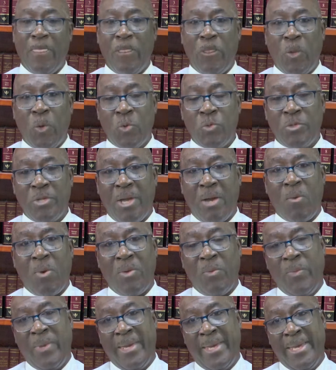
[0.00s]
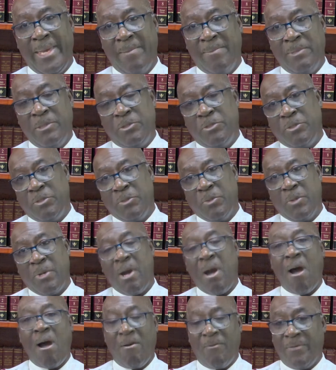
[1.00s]
Those are what we're able to
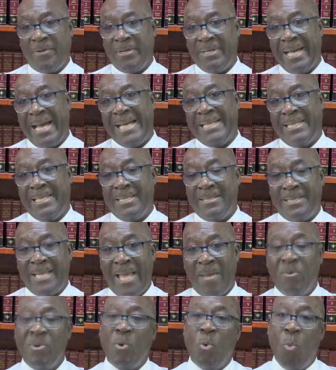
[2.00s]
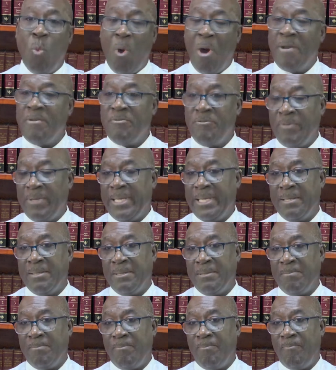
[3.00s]
cover at this time with one
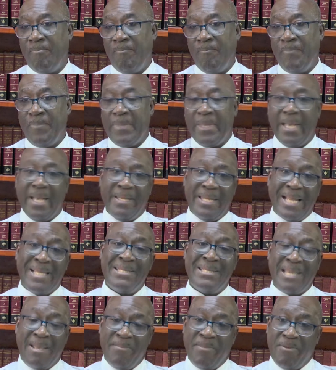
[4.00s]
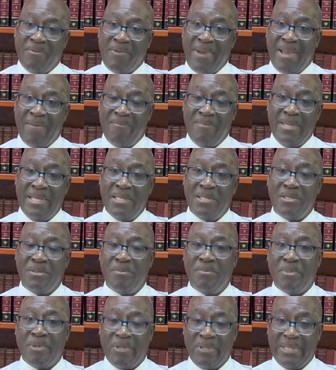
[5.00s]
vehicle. And that's 75 meals
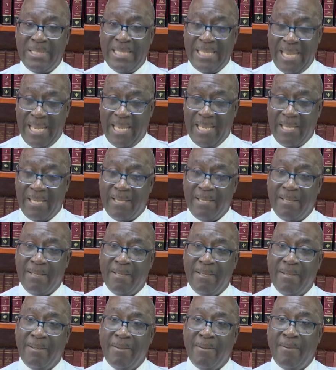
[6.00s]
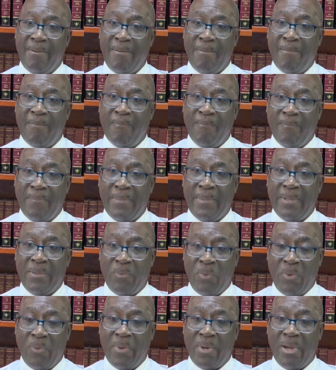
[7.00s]
per day. That's
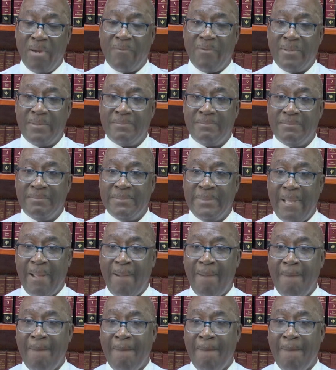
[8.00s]
what we cover, yeah.